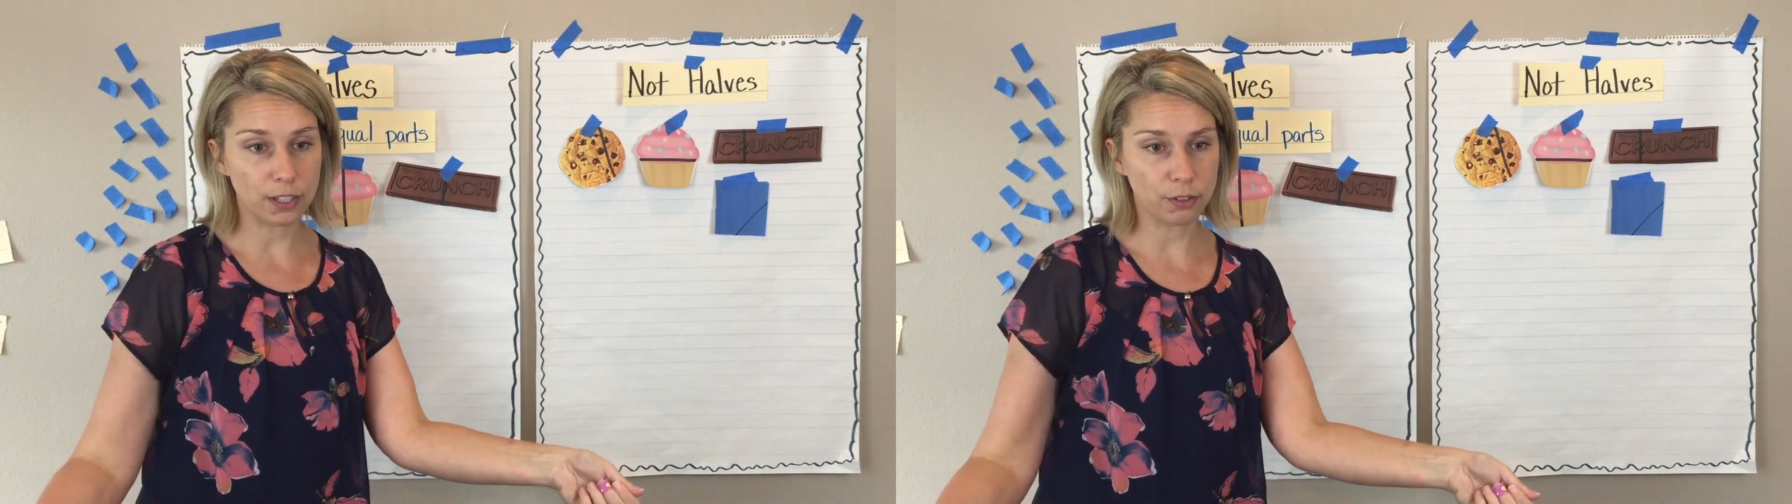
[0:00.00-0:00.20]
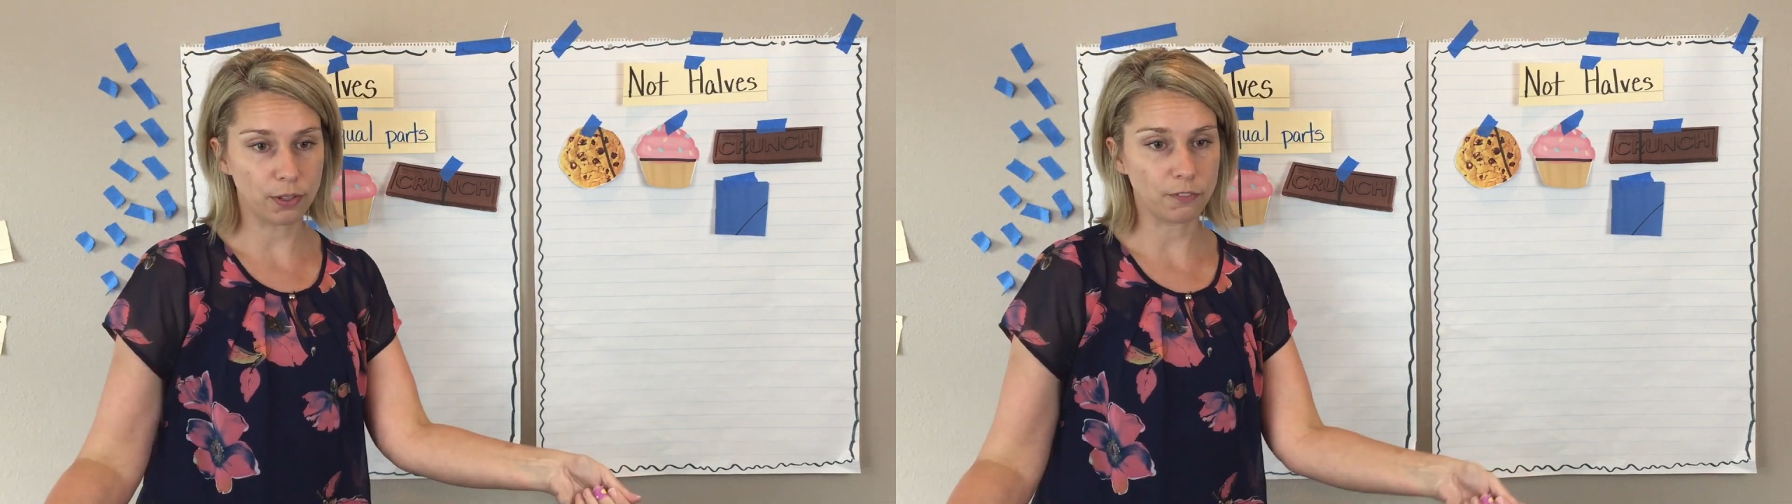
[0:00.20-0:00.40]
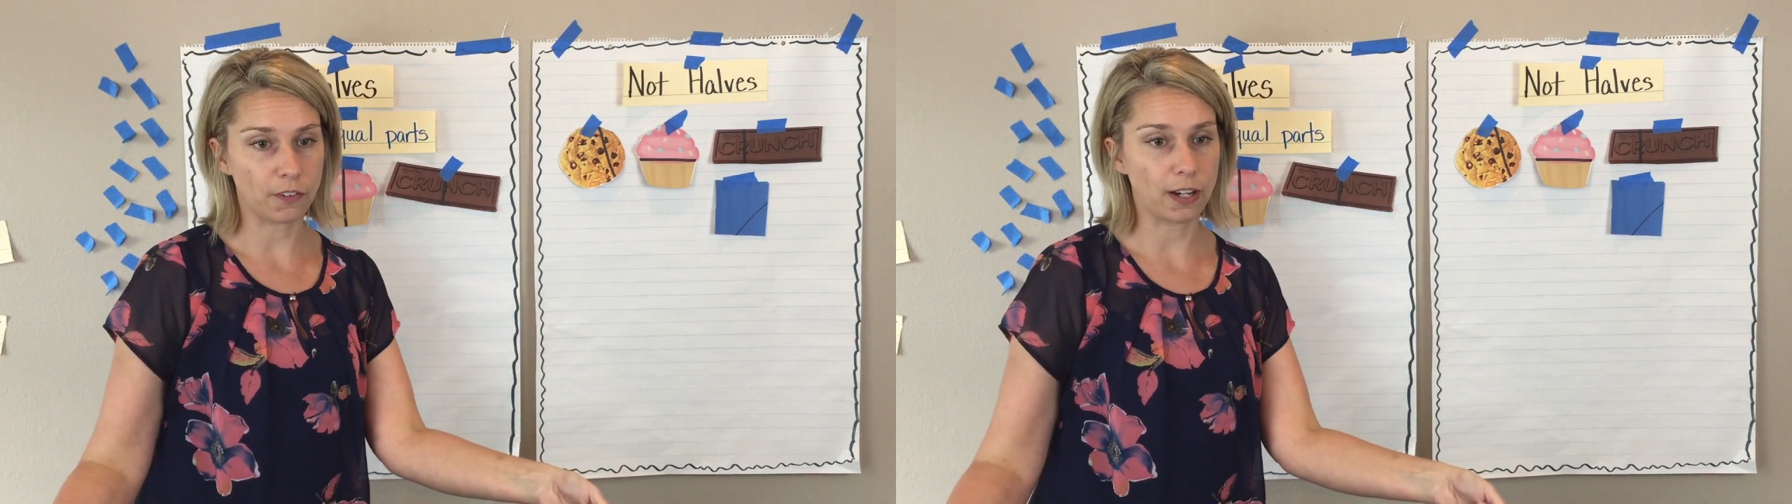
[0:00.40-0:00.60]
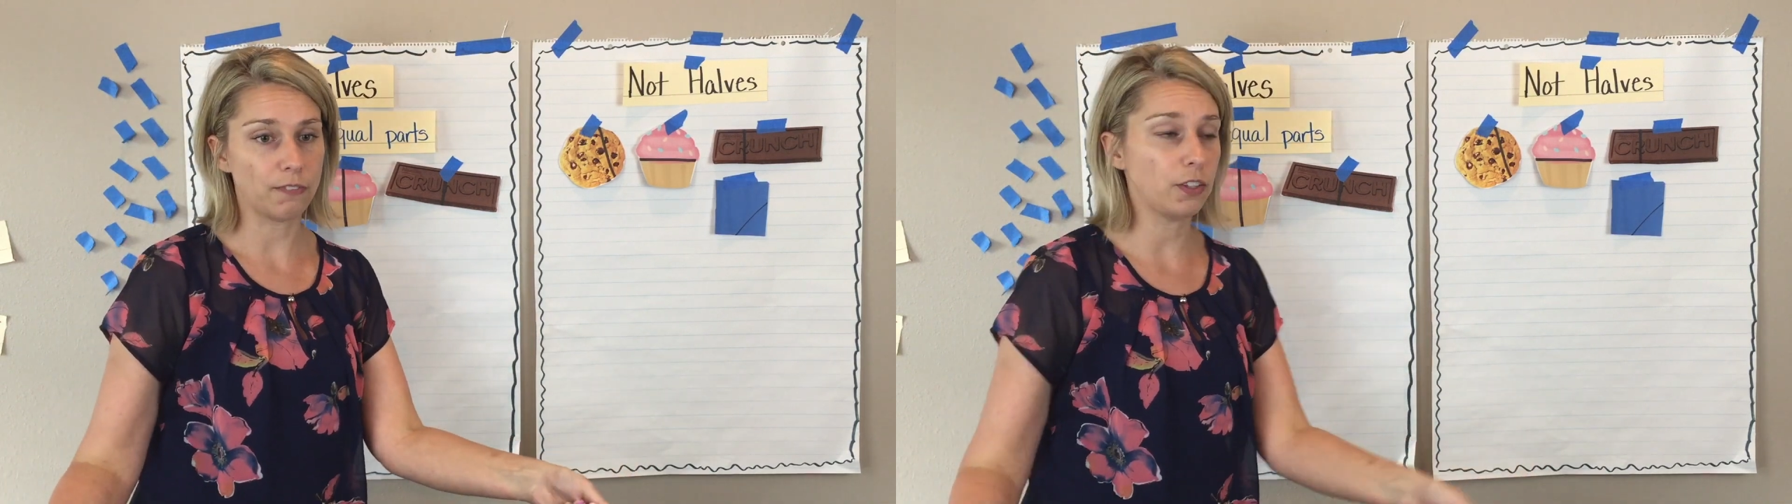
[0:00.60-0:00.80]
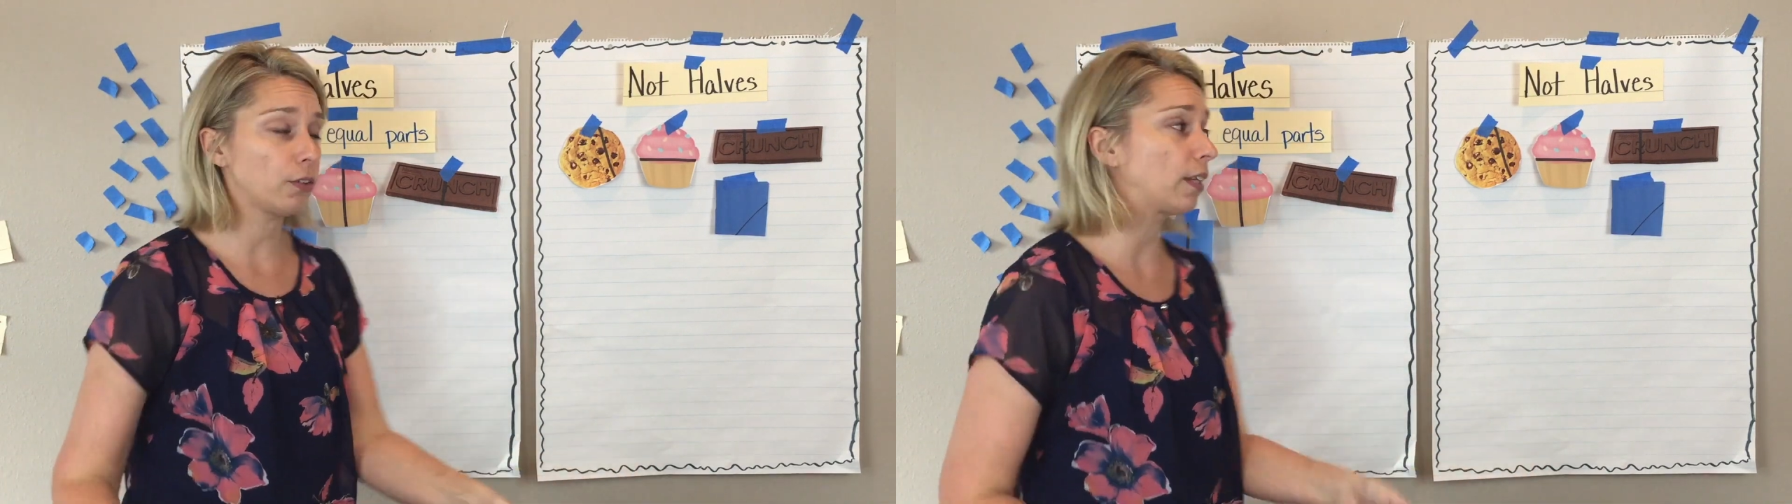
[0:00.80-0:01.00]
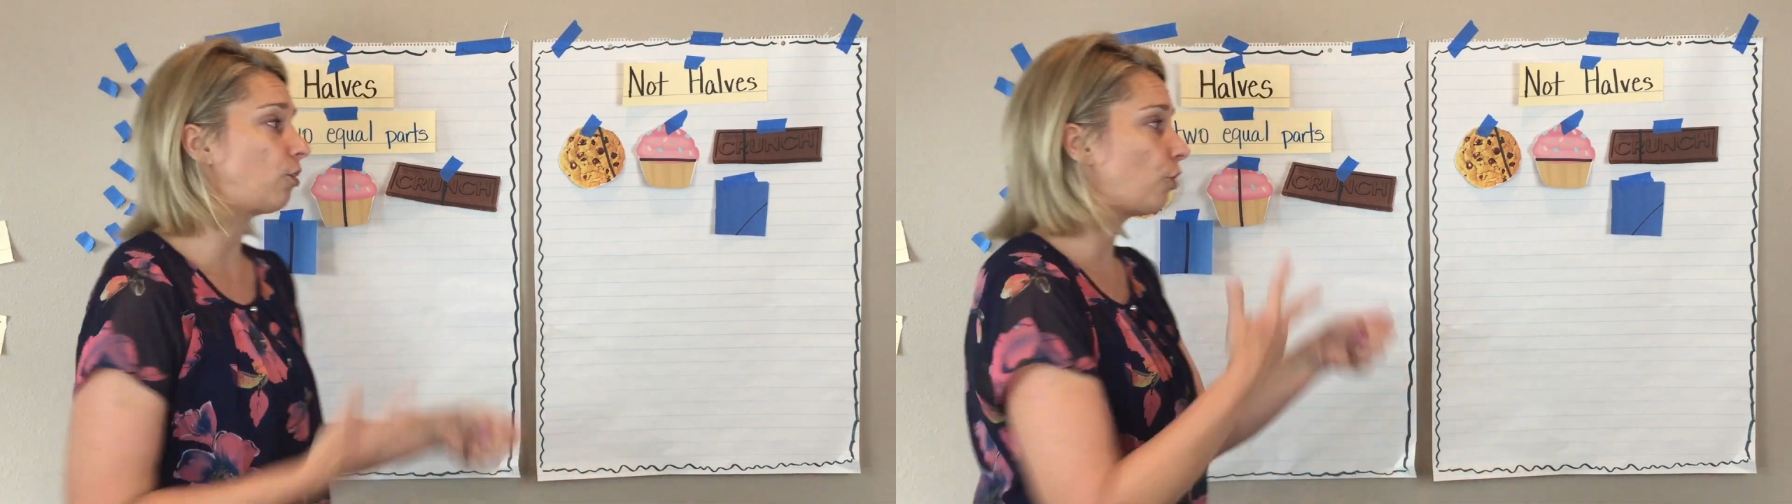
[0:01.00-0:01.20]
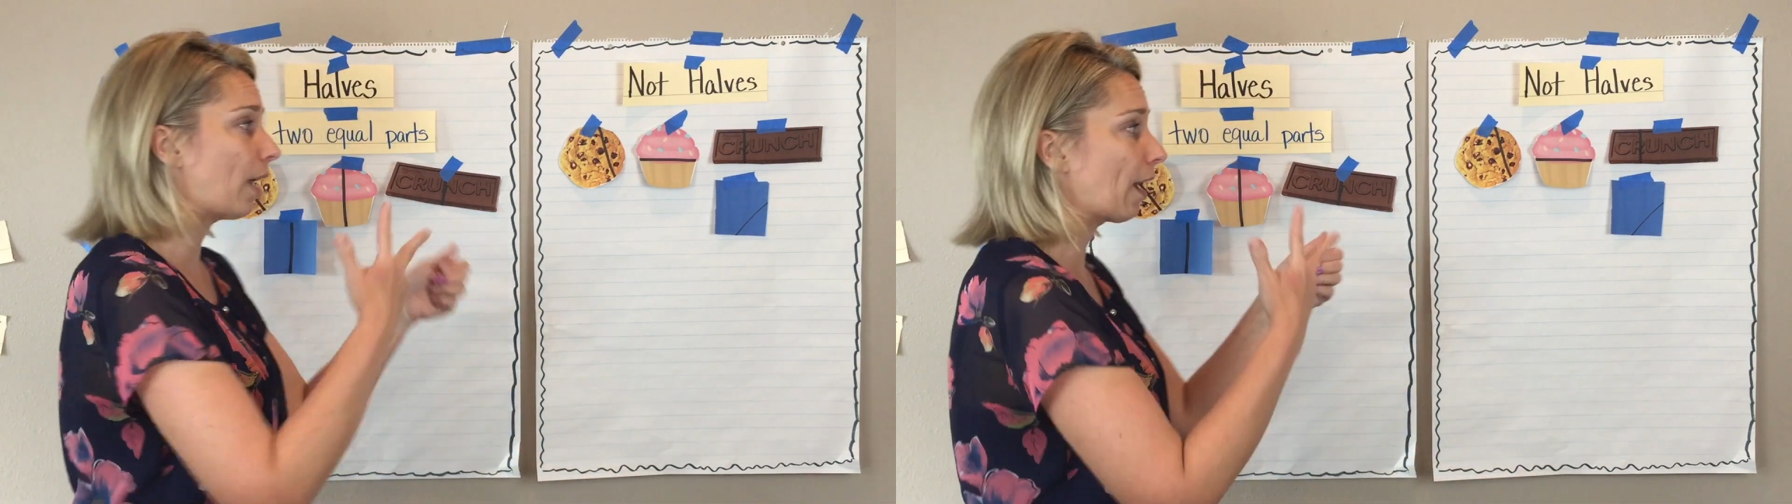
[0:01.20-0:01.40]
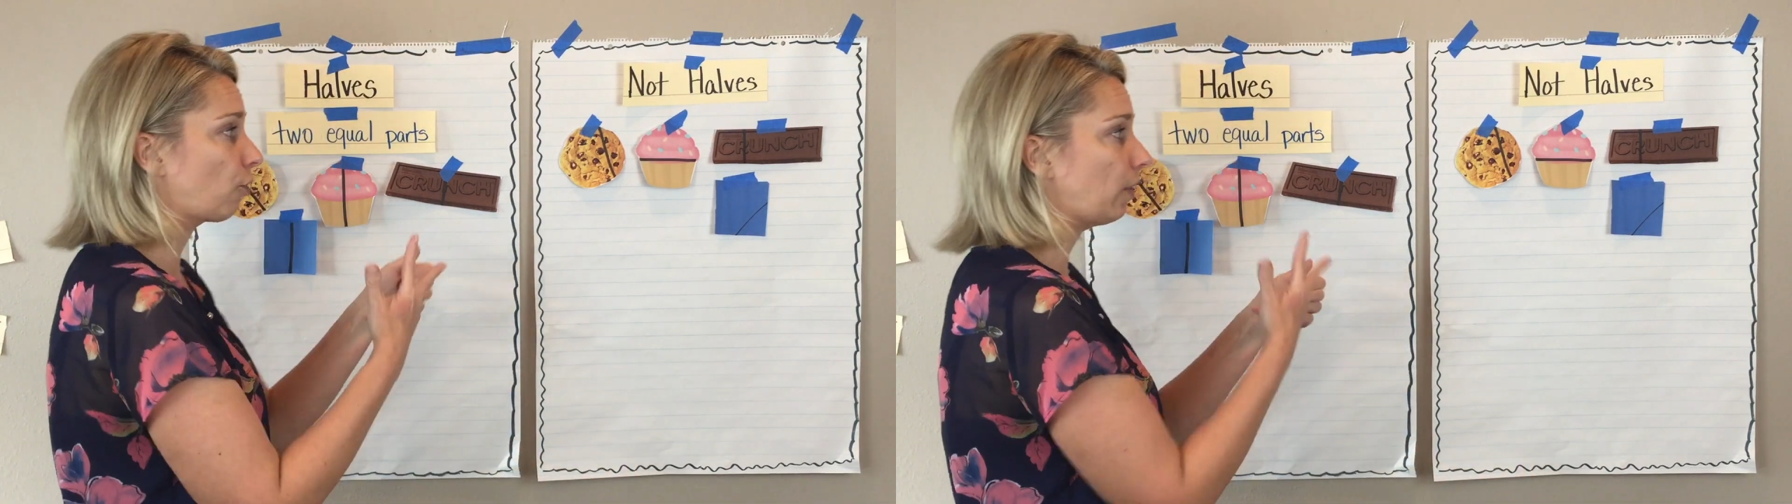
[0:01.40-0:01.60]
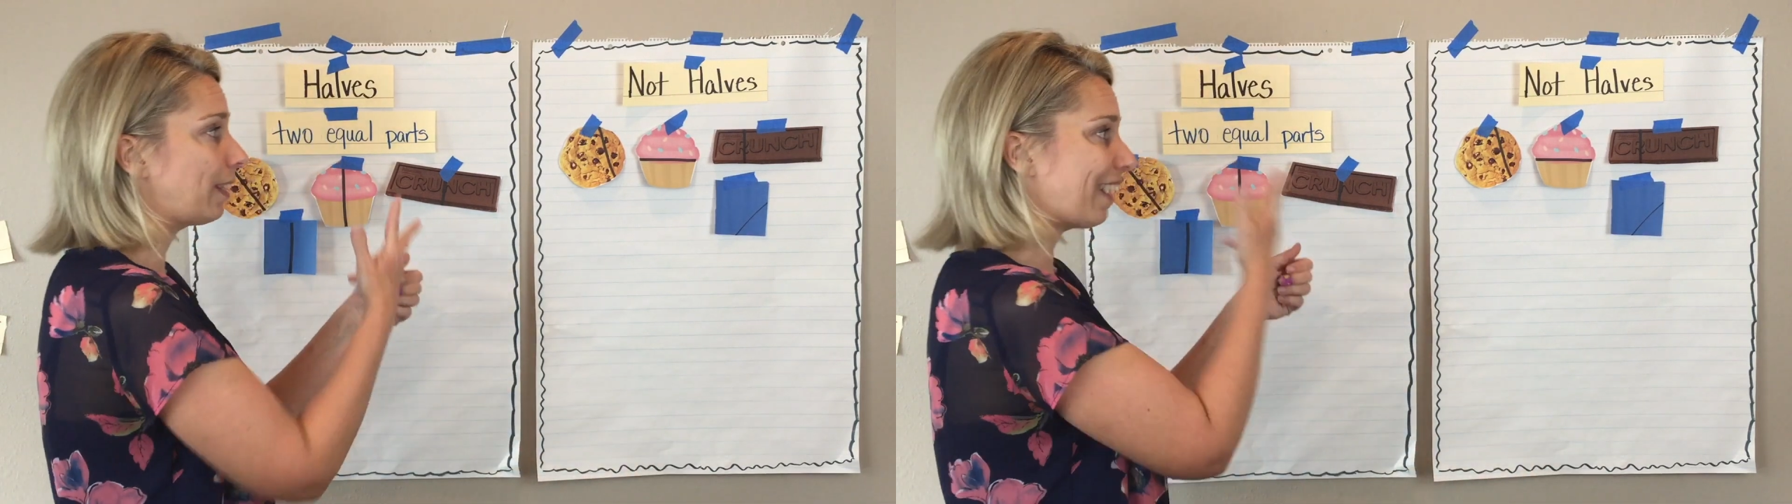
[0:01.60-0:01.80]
you in front of you that you're actually